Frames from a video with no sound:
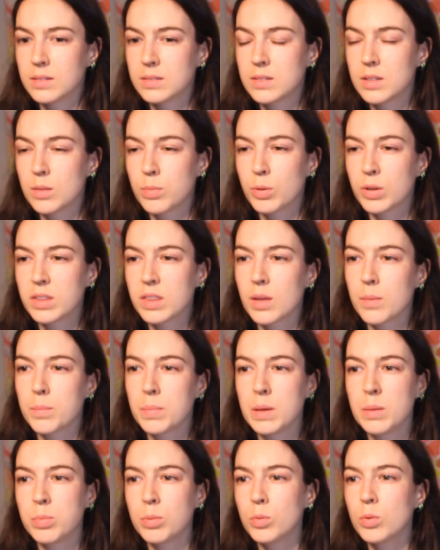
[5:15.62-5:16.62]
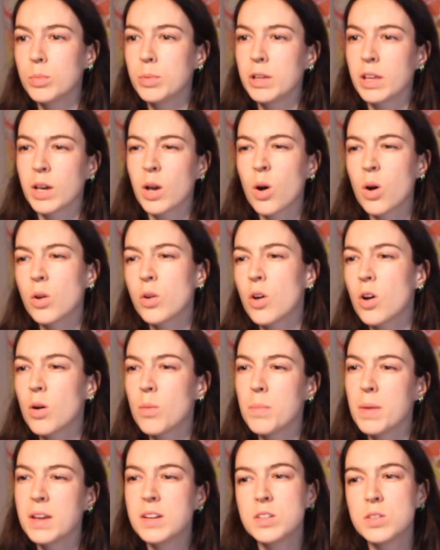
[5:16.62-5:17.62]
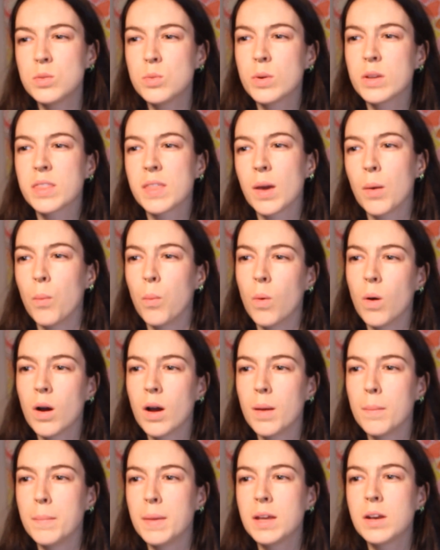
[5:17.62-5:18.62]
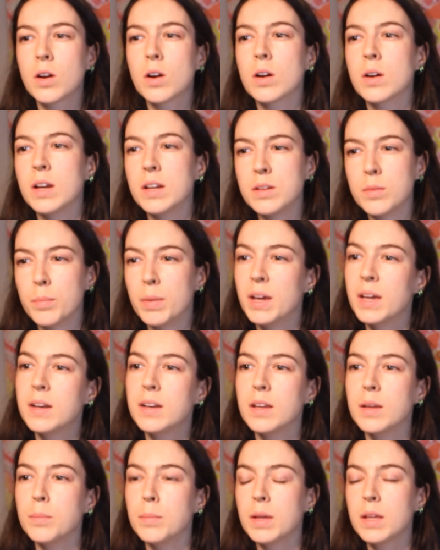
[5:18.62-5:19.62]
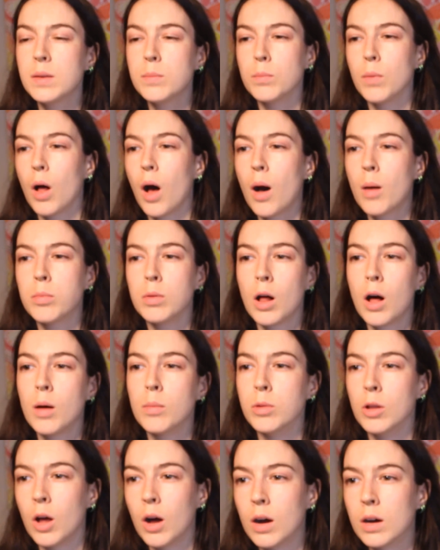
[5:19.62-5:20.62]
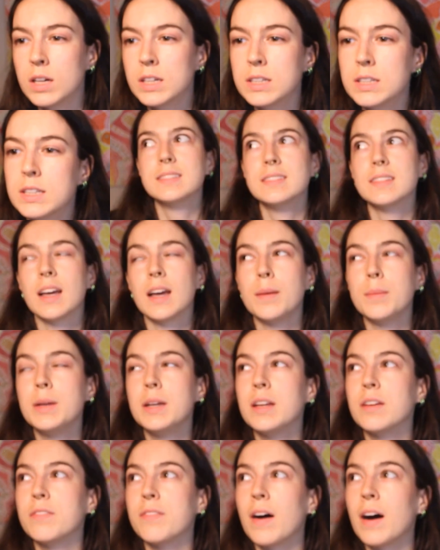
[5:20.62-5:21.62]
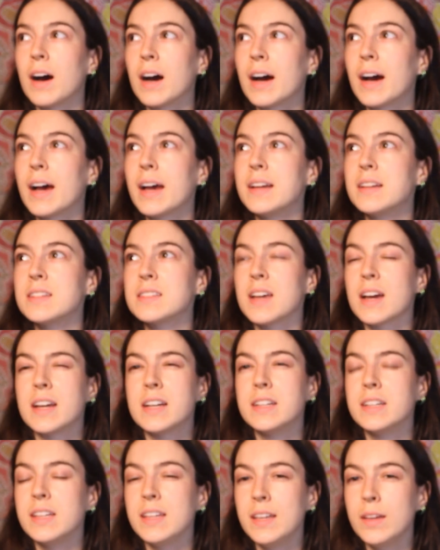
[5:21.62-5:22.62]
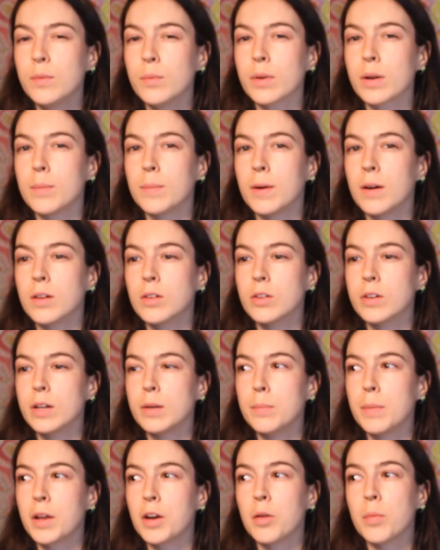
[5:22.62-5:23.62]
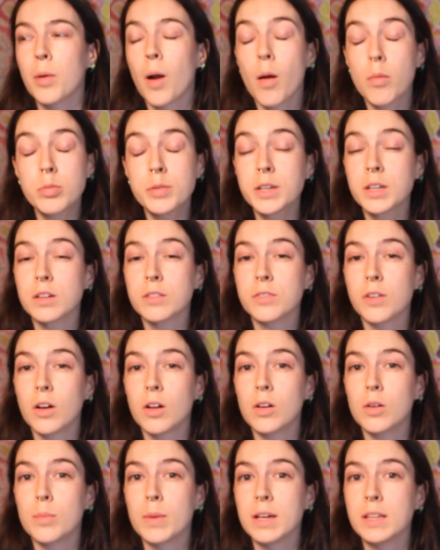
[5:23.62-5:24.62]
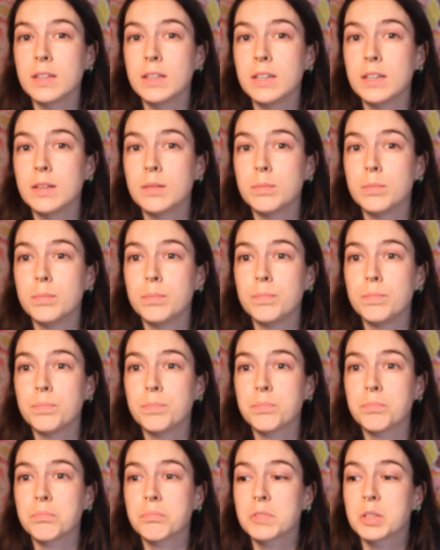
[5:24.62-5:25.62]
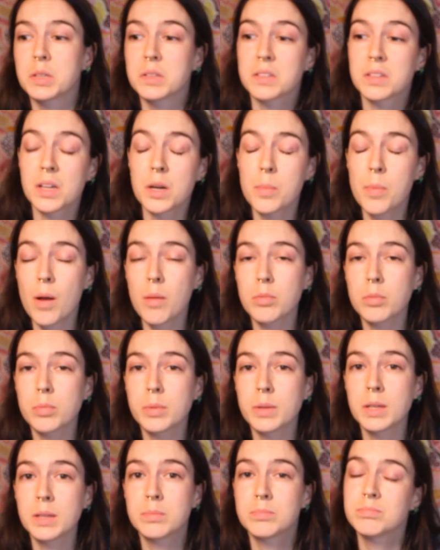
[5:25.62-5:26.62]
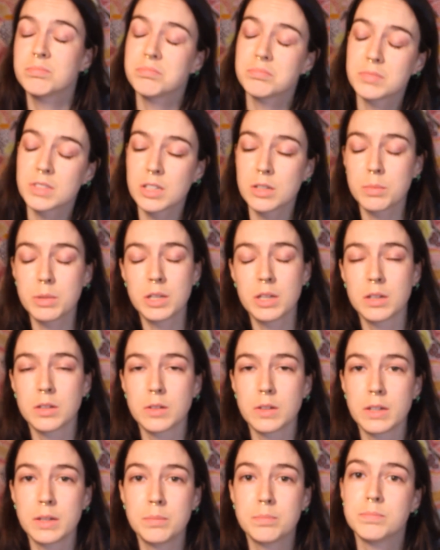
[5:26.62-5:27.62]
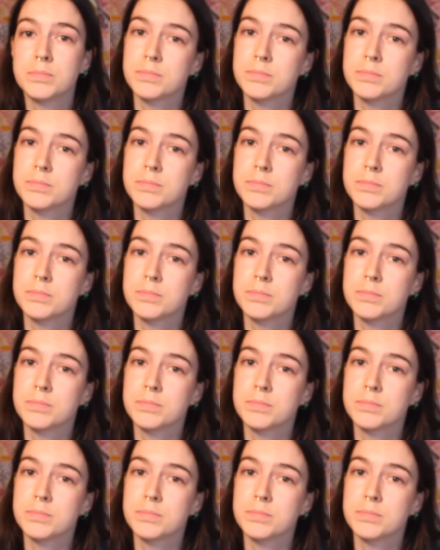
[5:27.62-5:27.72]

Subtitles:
To the point that people would be like, oh no, men do what they want, men are independent, men blah blah blah. I mean, if I decide to eat when I'm hungry, men are probably gonna follow my lead, because they're probably gonna be hungry